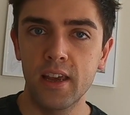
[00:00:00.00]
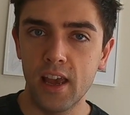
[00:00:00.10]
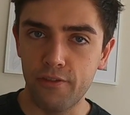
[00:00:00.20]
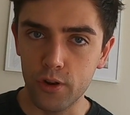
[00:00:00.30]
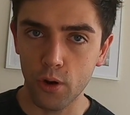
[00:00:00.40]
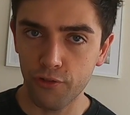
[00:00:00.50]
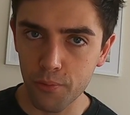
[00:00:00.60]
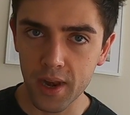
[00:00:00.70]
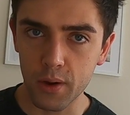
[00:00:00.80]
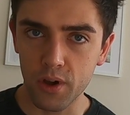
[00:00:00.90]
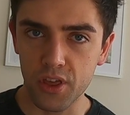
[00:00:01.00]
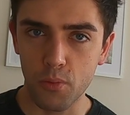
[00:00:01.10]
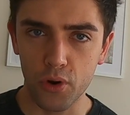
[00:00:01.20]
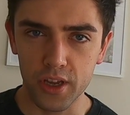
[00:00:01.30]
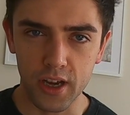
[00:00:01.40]
if you're not familiar with them
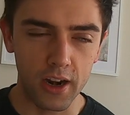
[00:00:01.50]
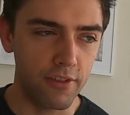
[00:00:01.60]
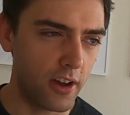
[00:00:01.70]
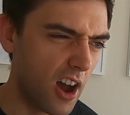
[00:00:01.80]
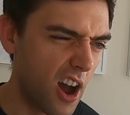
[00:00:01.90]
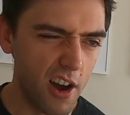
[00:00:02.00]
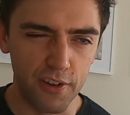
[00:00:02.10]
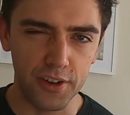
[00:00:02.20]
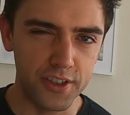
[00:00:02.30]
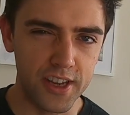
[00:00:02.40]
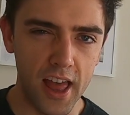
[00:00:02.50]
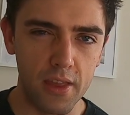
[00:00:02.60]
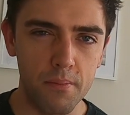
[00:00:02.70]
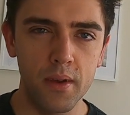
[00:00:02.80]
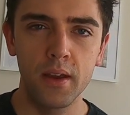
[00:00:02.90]
or you kind of half understand
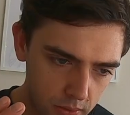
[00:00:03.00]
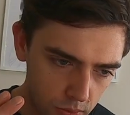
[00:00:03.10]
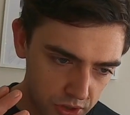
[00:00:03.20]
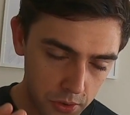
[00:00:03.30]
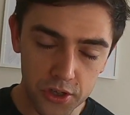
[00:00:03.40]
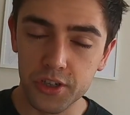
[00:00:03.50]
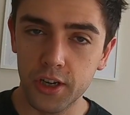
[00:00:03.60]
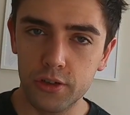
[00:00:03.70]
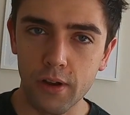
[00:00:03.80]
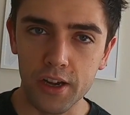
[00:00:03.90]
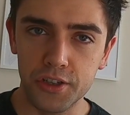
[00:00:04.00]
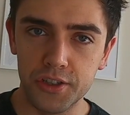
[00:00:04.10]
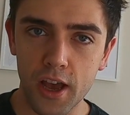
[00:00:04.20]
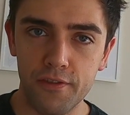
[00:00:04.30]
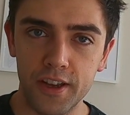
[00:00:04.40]
them. So we're just gonna scratch the
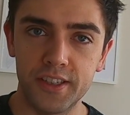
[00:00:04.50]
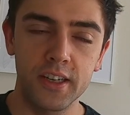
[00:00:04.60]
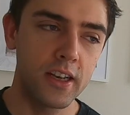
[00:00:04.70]
surface.